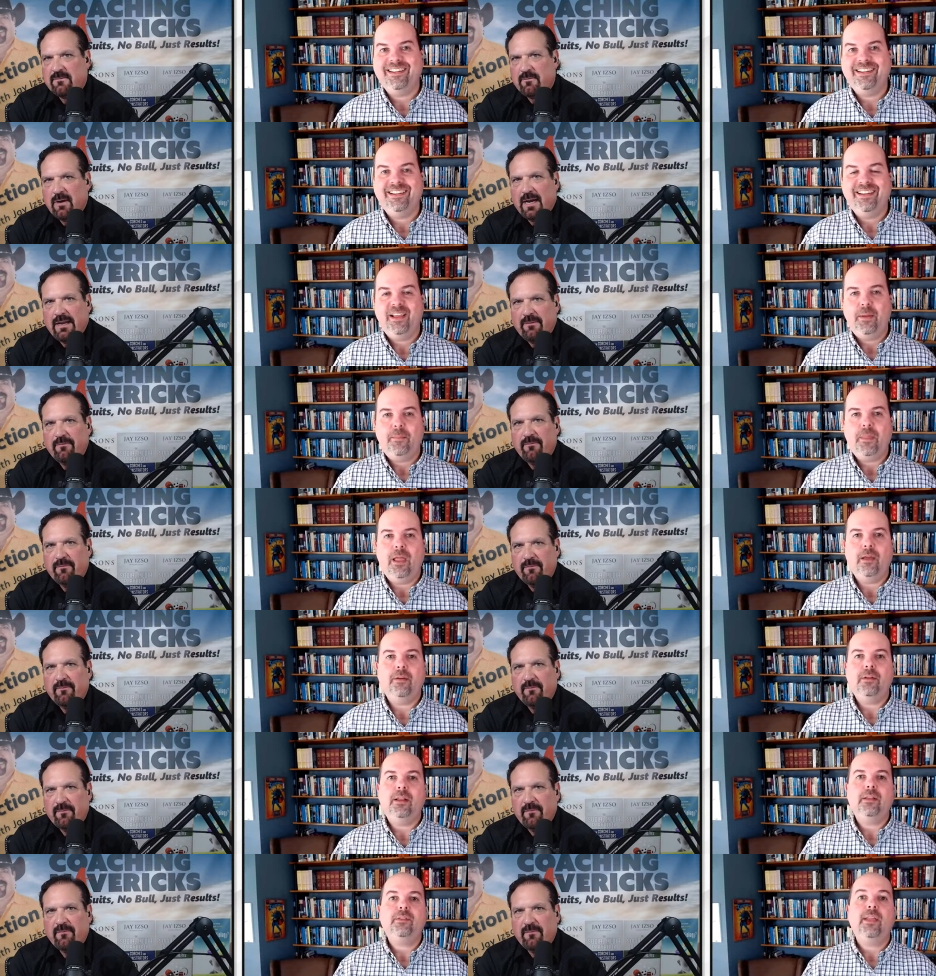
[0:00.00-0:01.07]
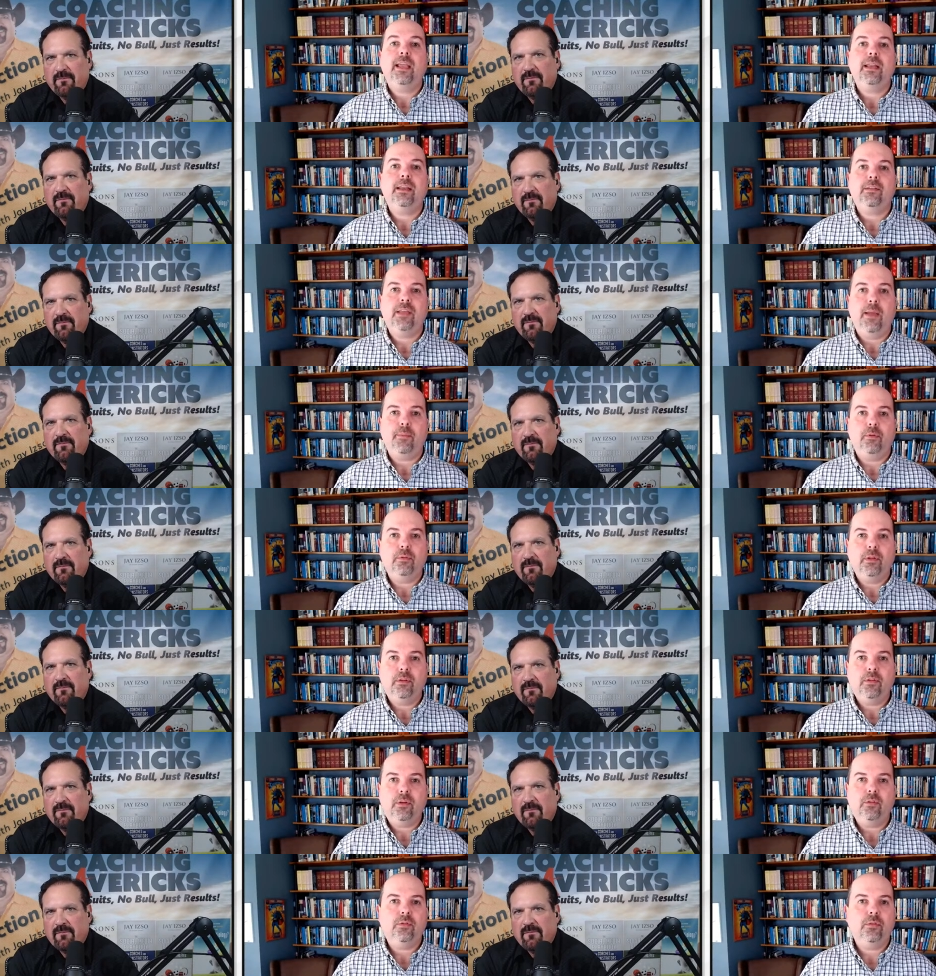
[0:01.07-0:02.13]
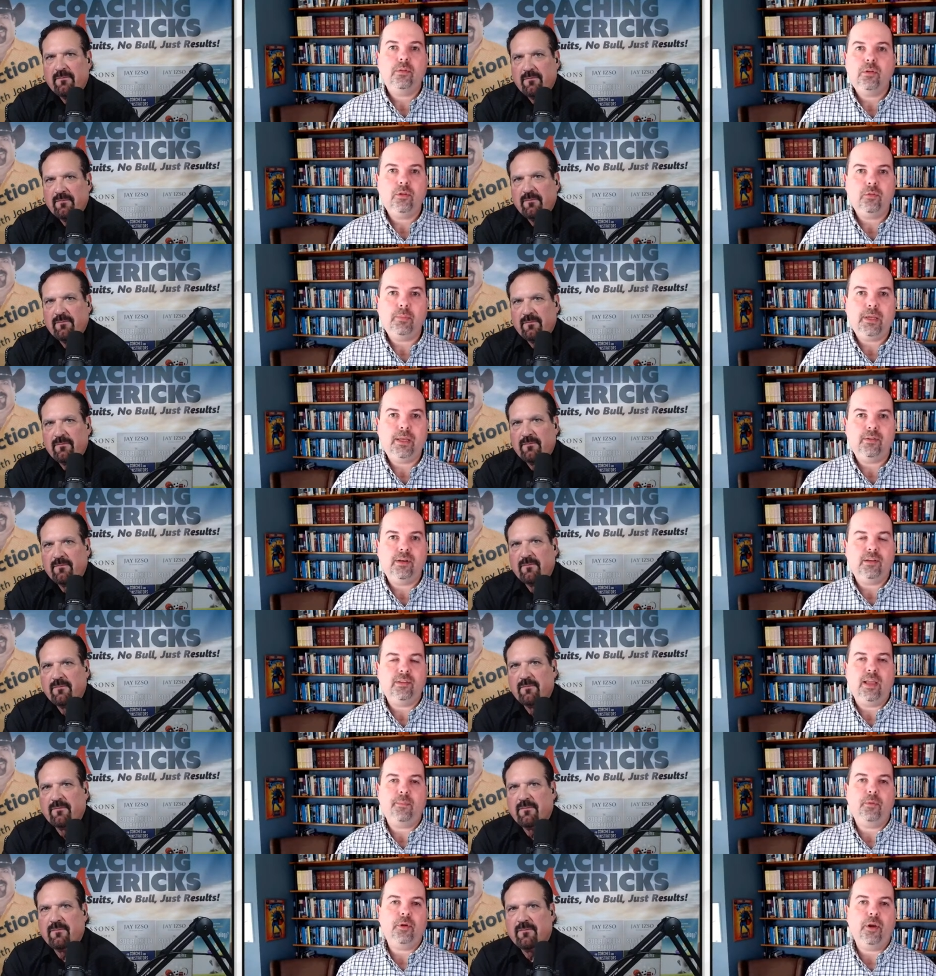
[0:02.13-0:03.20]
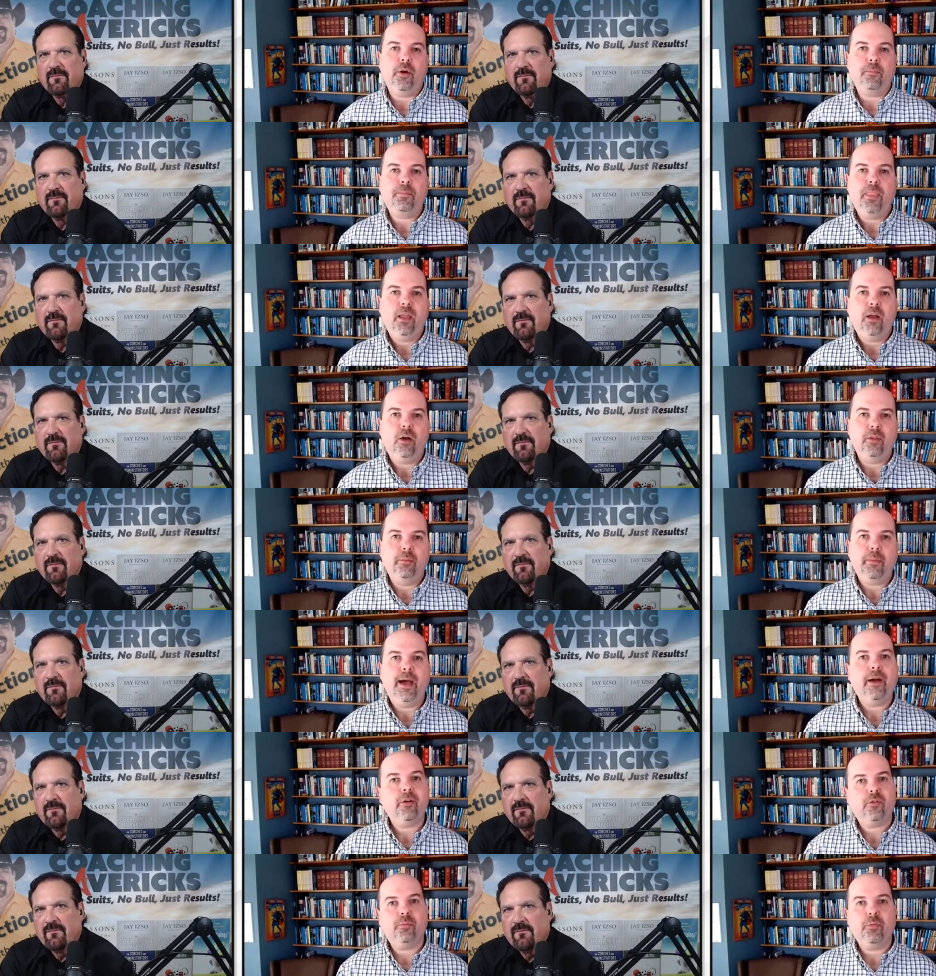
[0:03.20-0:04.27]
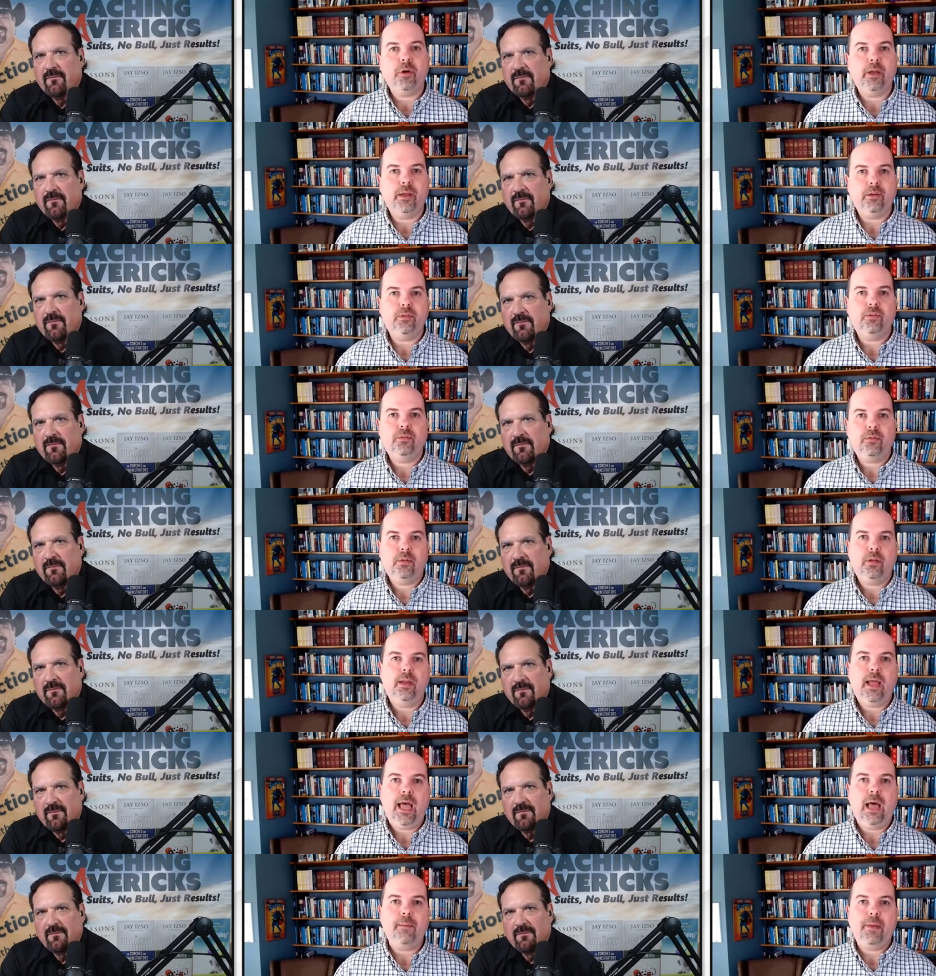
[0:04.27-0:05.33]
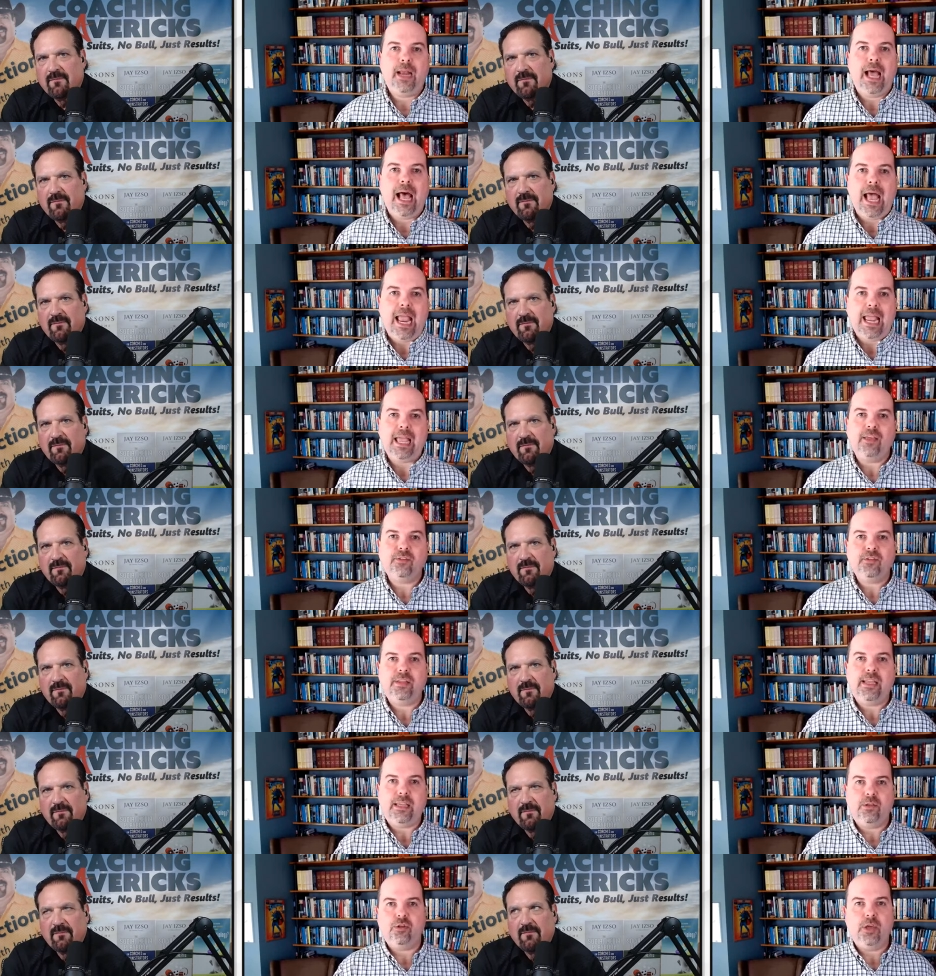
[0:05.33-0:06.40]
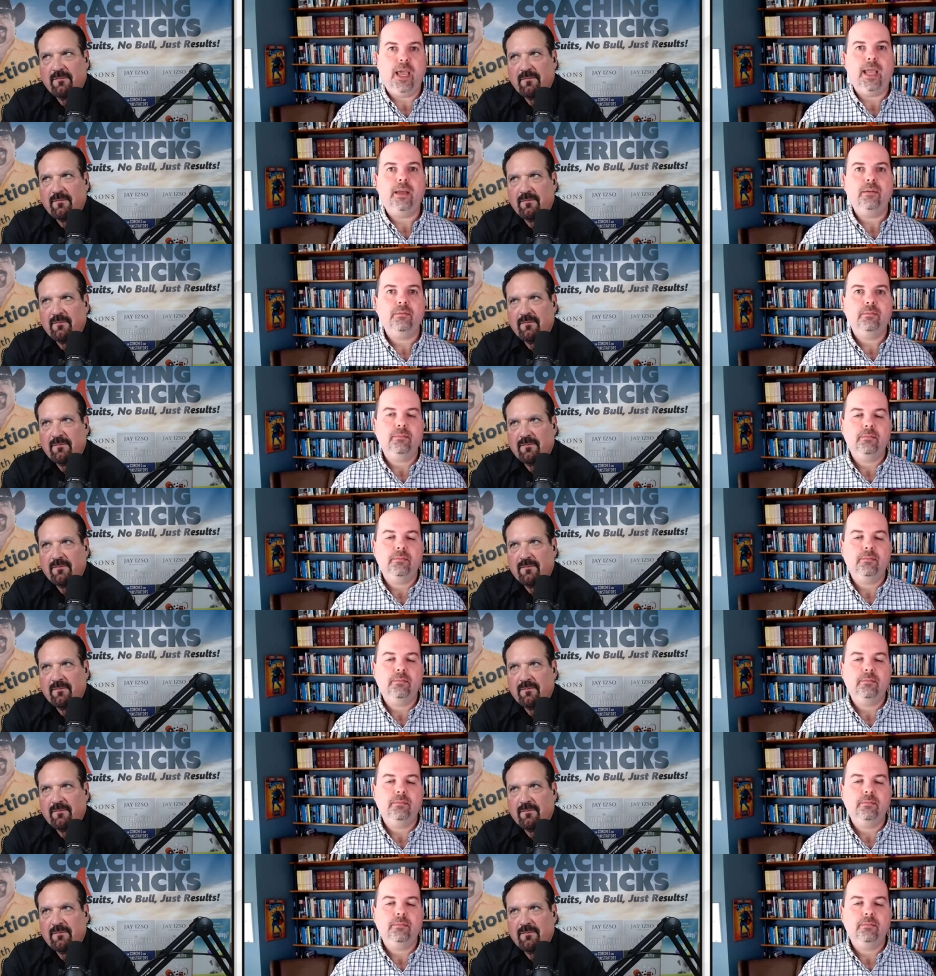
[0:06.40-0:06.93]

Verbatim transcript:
Speaker 1: Right. Eh, eh, let's take an example. Let's use use me as an example here. On the Myers Briggs, I'm an ISTJ.